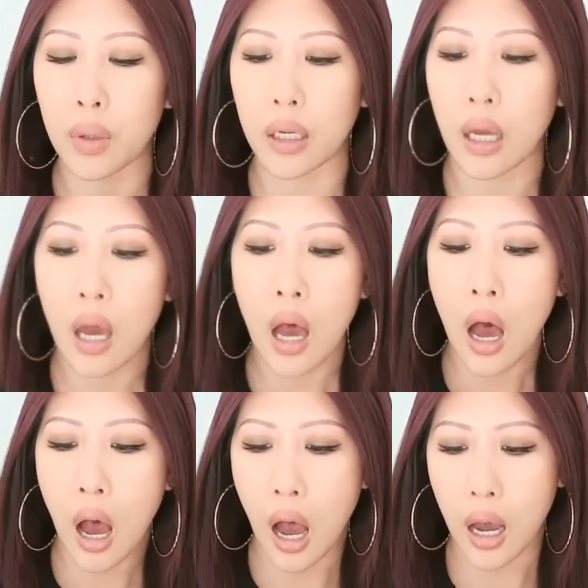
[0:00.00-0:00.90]
but
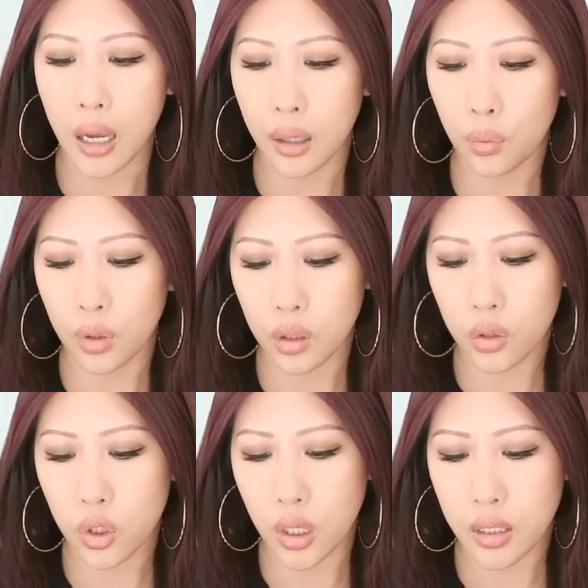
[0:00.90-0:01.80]
I will
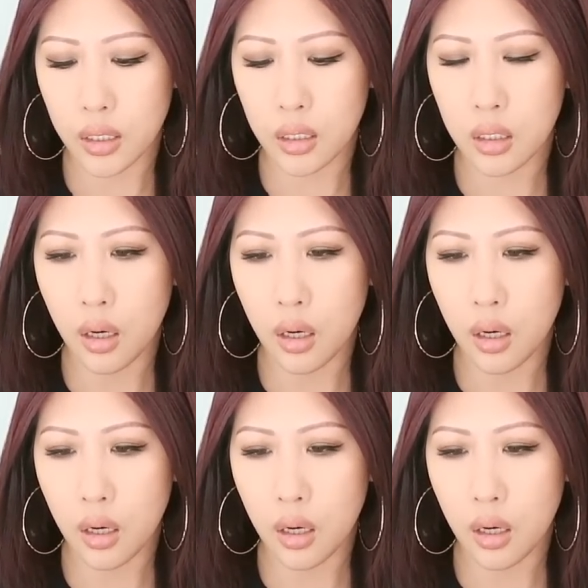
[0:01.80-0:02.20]
just,